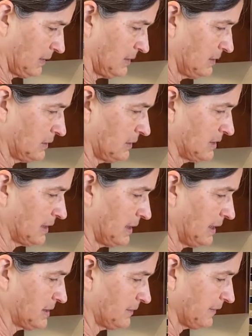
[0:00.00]
So
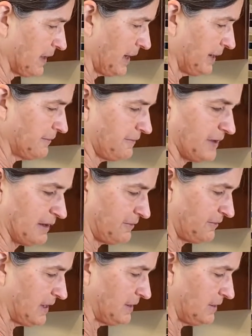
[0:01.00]
it's kind of a
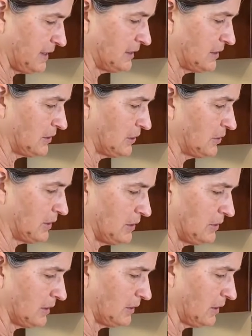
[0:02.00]
fun thing to do, and you
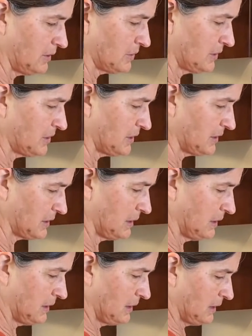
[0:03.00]
can also just
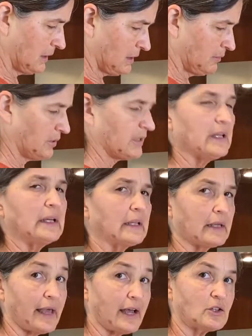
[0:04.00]
put it in a
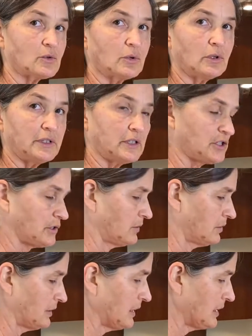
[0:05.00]
casserole dish. You
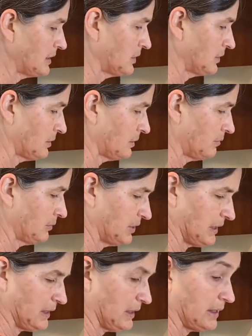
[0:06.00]
don't need to put
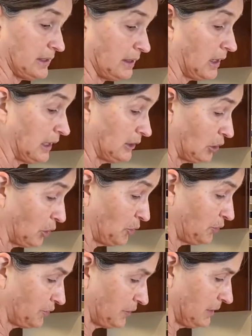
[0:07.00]
it in a
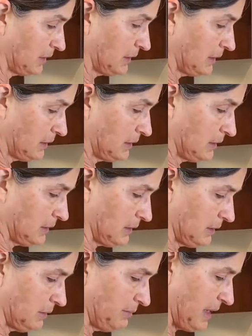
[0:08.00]
loaf.
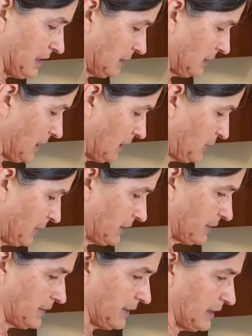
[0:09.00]
It'll bake a lot
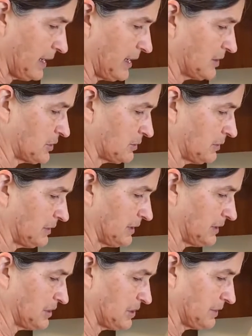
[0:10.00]
quicker in a casserole dish.